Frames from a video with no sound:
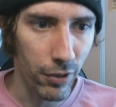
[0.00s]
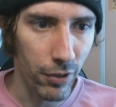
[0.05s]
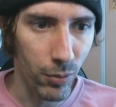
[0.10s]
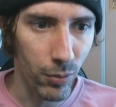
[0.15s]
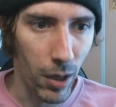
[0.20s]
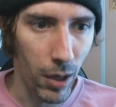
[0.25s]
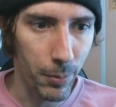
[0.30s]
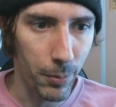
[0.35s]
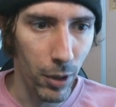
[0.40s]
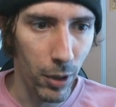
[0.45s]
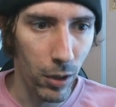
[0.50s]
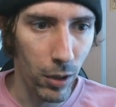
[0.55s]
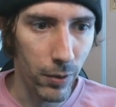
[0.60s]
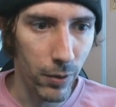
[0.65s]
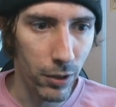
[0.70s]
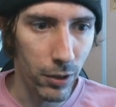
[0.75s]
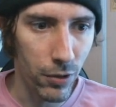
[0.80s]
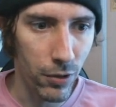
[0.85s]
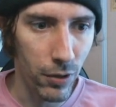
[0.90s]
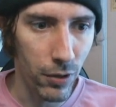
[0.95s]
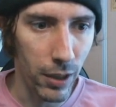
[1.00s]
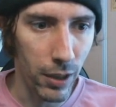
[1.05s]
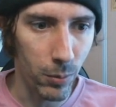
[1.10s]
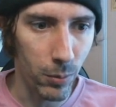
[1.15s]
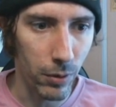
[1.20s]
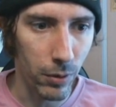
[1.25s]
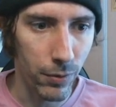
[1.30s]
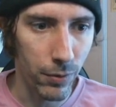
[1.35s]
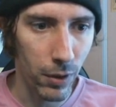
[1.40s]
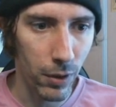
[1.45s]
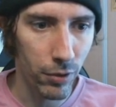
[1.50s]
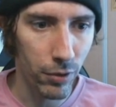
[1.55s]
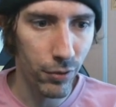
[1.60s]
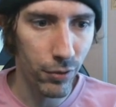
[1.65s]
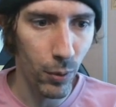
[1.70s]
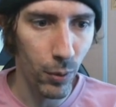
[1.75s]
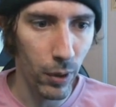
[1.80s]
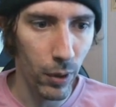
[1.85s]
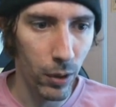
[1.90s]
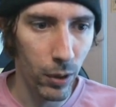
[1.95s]
swapped it over to the reverse
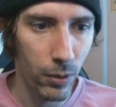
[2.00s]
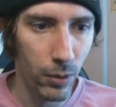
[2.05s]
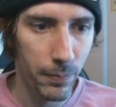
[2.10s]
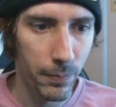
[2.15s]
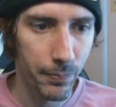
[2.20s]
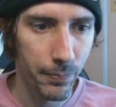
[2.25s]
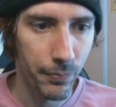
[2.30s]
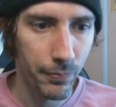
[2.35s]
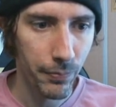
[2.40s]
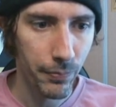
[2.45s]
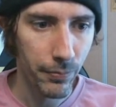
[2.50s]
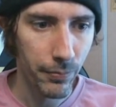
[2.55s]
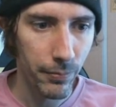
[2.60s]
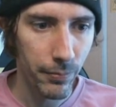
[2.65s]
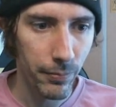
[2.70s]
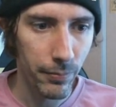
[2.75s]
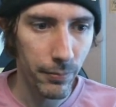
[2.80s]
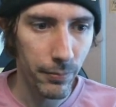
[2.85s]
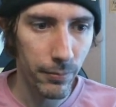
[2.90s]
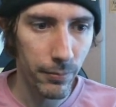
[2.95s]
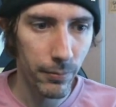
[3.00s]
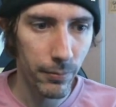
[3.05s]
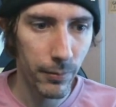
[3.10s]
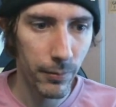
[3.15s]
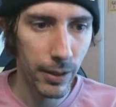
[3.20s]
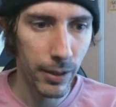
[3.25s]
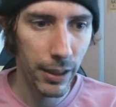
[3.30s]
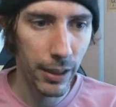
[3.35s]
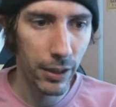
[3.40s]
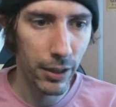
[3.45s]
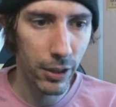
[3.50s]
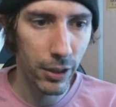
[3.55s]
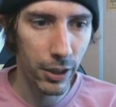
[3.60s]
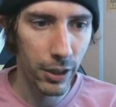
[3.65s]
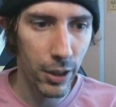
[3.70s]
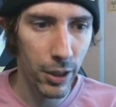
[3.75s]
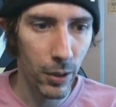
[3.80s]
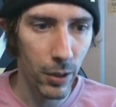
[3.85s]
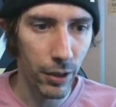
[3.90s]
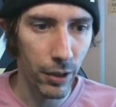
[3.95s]
foil, you're
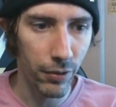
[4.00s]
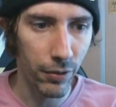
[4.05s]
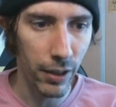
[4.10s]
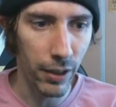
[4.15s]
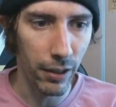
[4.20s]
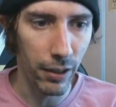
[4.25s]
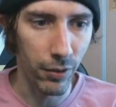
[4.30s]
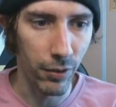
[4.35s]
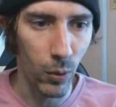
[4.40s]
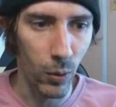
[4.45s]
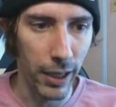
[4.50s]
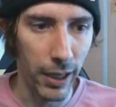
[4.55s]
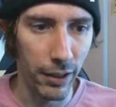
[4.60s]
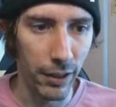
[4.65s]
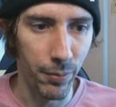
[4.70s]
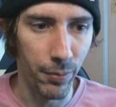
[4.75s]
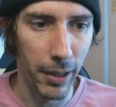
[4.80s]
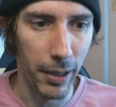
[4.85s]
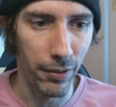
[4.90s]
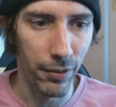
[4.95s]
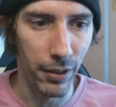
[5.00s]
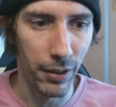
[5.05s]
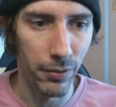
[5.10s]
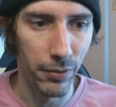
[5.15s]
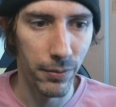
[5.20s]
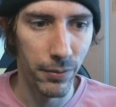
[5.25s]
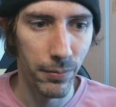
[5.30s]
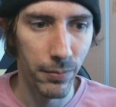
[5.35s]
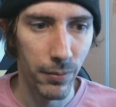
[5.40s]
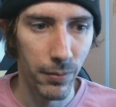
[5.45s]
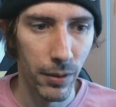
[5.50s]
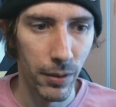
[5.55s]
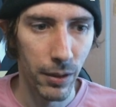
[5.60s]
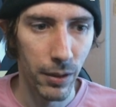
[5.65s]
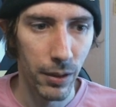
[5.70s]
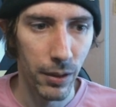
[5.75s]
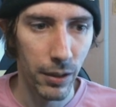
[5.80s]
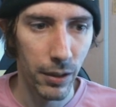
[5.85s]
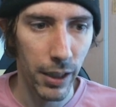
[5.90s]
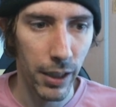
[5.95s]
going to notice that it's quite expensive.
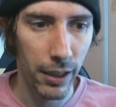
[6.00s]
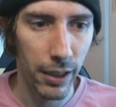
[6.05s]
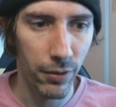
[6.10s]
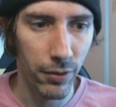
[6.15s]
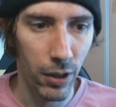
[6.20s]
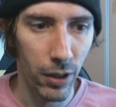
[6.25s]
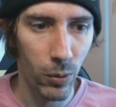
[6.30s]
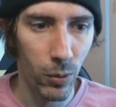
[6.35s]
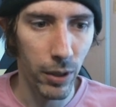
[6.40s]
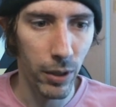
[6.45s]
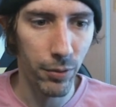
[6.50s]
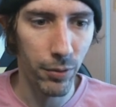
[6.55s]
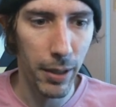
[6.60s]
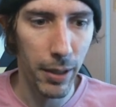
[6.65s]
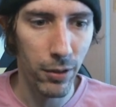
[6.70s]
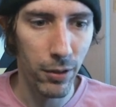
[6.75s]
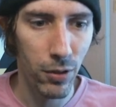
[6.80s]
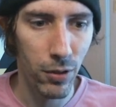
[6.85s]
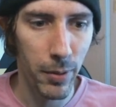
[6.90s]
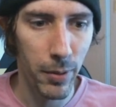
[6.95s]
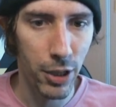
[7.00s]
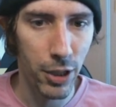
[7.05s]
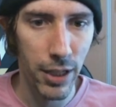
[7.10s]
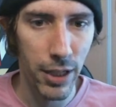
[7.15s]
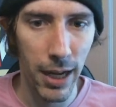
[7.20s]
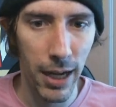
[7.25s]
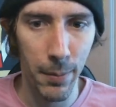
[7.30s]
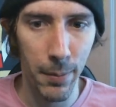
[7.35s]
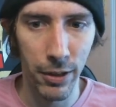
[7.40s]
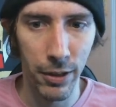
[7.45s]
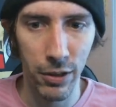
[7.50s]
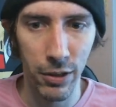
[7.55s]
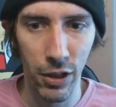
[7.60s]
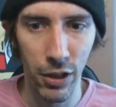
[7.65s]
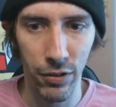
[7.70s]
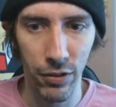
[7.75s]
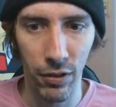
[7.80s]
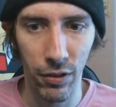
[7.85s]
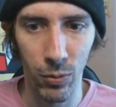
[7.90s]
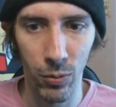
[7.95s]
Okay, so I don't want to spend too much time on
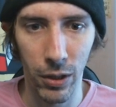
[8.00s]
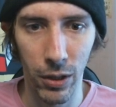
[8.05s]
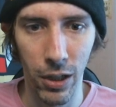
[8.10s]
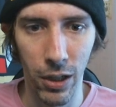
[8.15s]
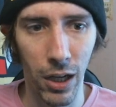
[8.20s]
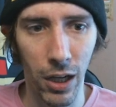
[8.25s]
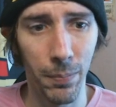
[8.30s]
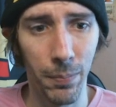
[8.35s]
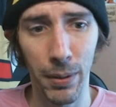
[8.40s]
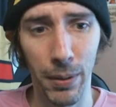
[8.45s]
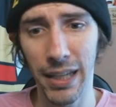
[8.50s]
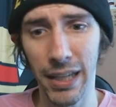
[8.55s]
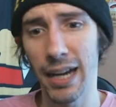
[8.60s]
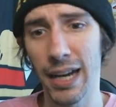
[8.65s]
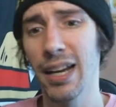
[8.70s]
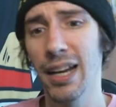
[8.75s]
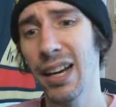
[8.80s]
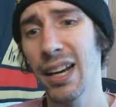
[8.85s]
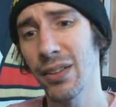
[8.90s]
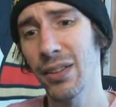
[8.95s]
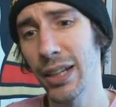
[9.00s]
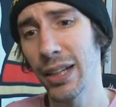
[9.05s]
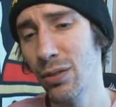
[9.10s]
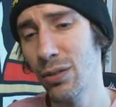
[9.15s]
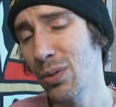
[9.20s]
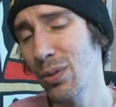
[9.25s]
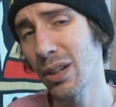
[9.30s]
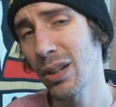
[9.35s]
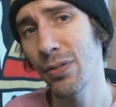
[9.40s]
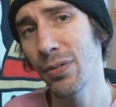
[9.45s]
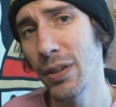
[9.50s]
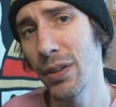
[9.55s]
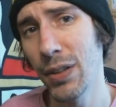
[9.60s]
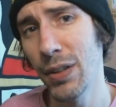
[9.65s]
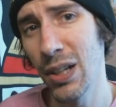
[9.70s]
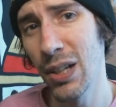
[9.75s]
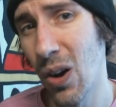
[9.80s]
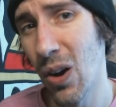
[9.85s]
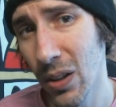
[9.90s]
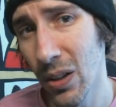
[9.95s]
just this one card, but yeah, like two hundred fifty
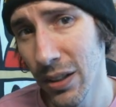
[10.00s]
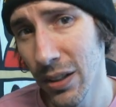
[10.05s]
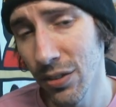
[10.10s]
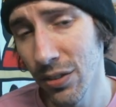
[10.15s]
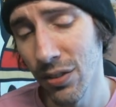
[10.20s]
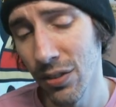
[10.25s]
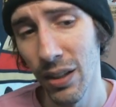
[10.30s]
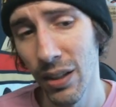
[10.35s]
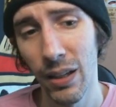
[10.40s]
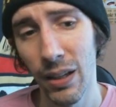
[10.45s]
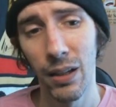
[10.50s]
dollars